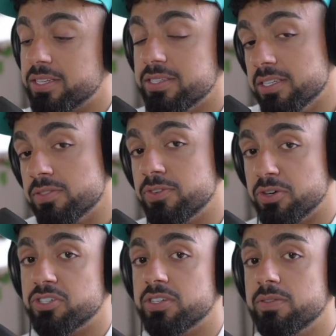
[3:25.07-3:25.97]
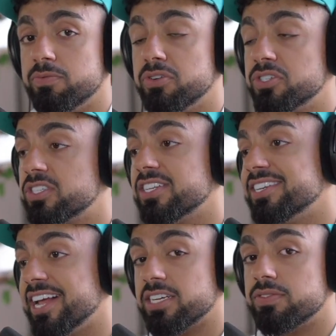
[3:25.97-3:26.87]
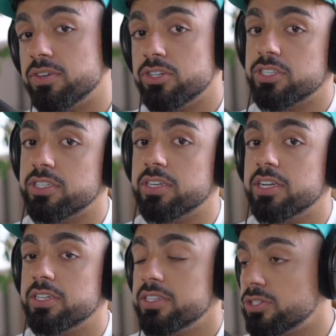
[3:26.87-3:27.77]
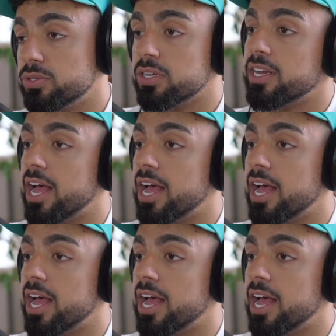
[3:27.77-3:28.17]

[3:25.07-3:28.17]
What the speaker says: this version versus the next version that you're going to